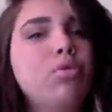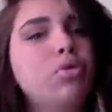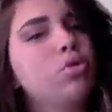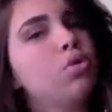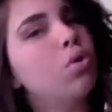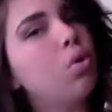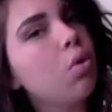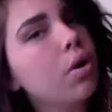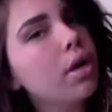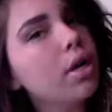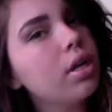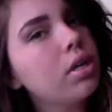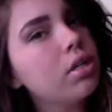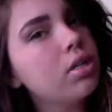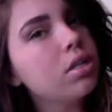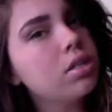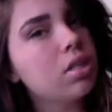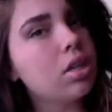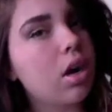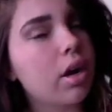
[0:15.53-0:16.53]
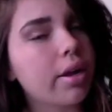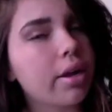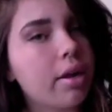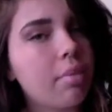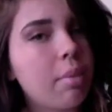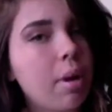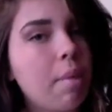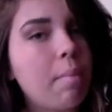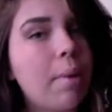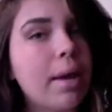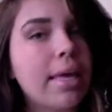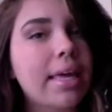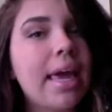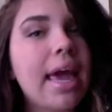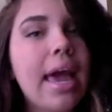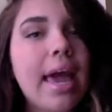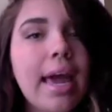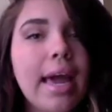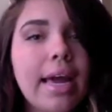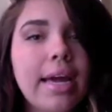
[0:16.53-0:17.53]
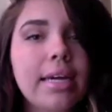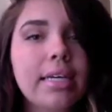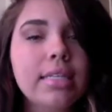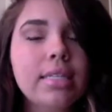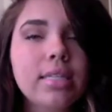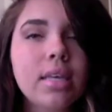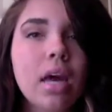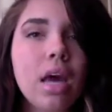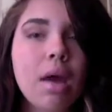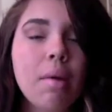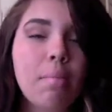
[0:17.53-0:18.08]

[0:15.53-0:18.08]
tutorials, talking about my case,